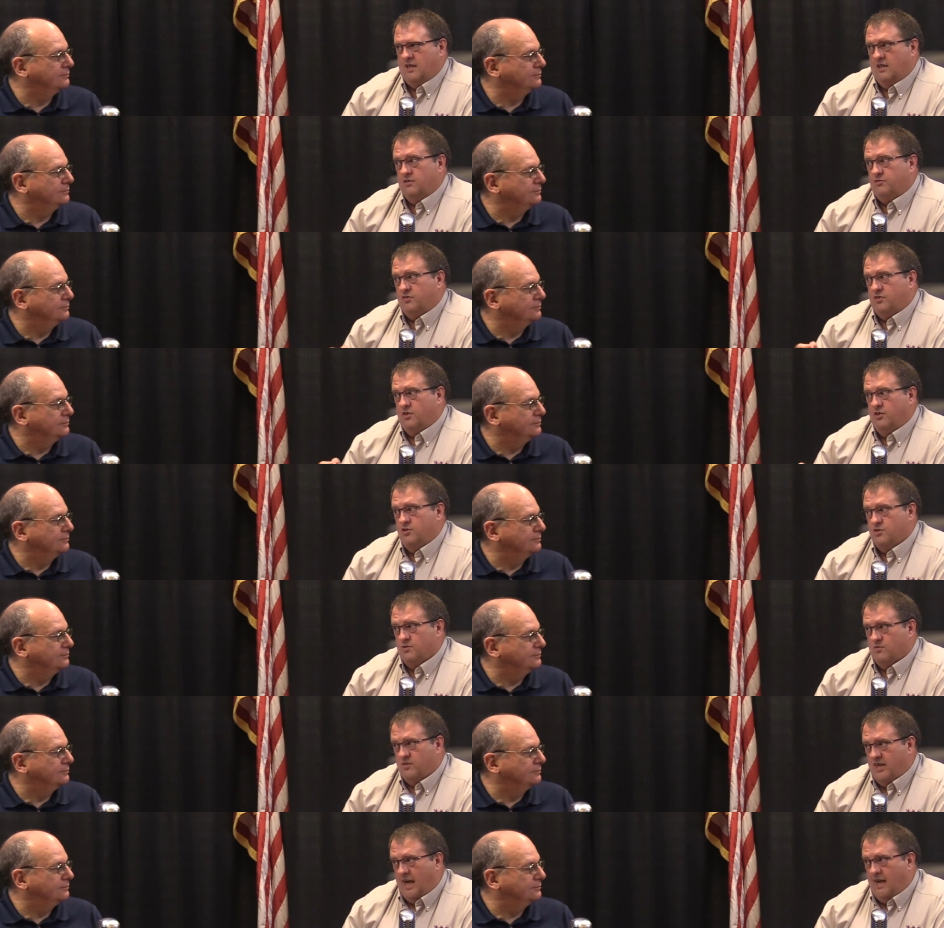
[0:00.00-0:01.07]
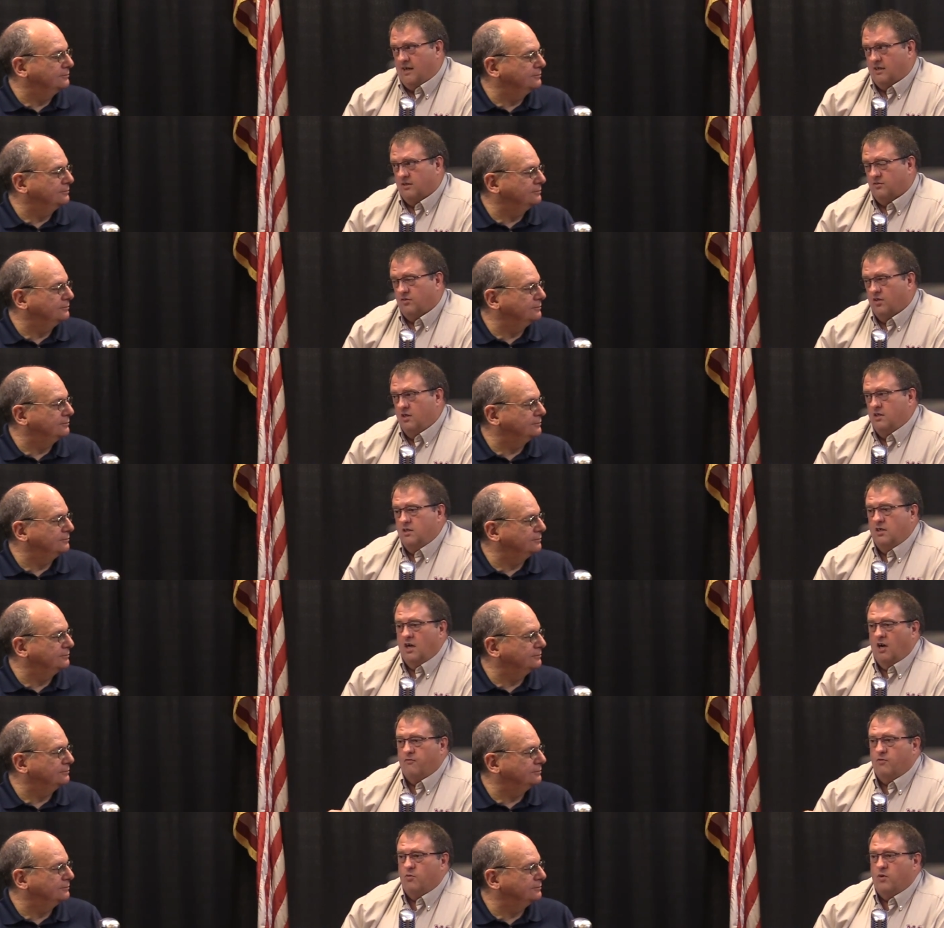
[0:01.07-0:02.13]
Speaker 1: constitutional doubts
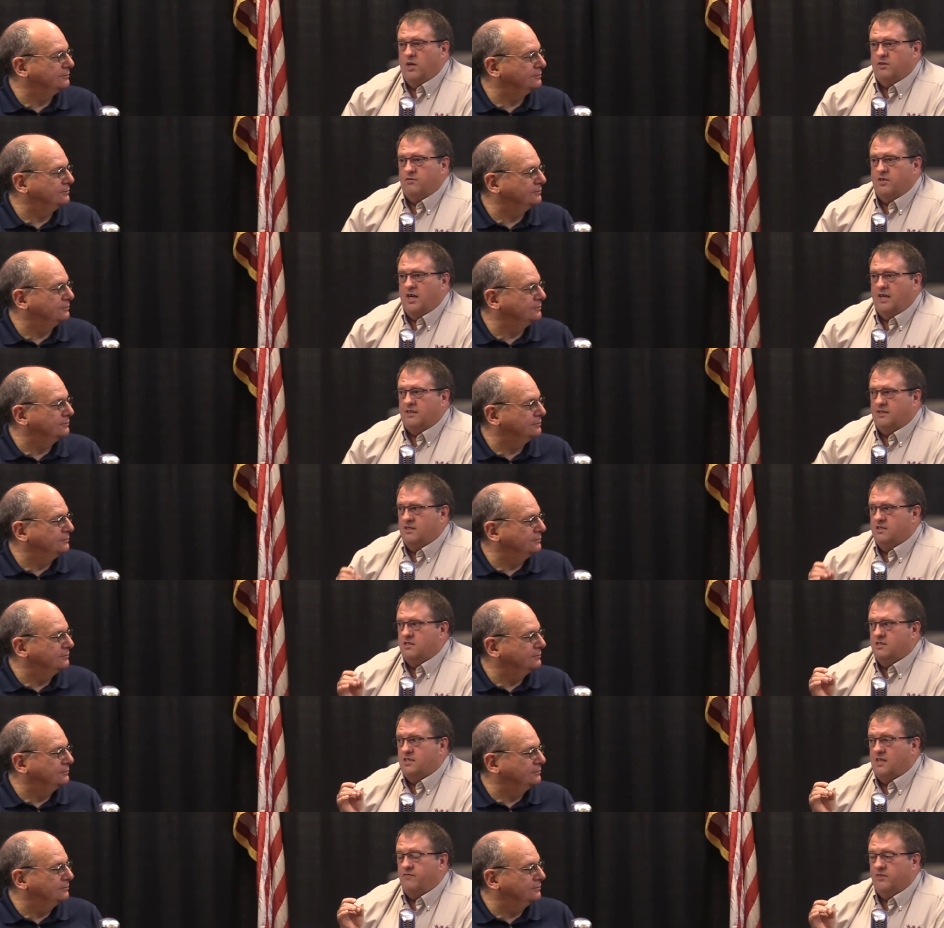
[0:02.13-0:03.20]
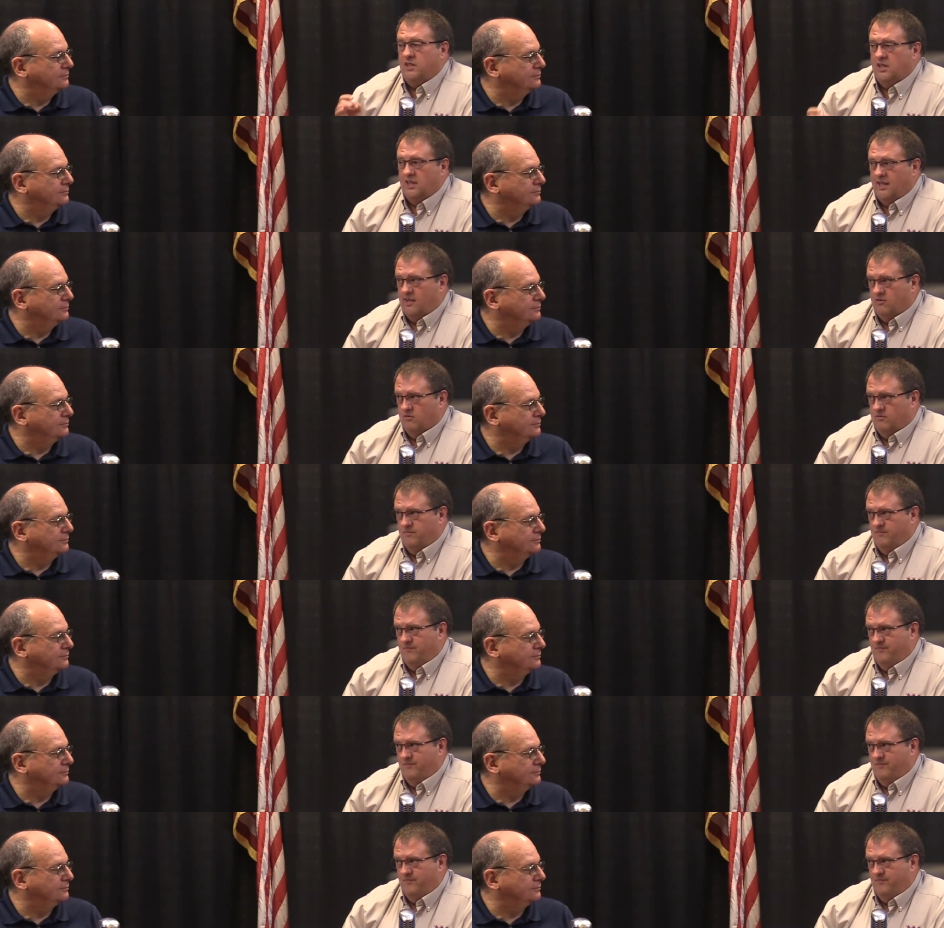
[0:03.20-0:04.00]
over whether or not this is even legal.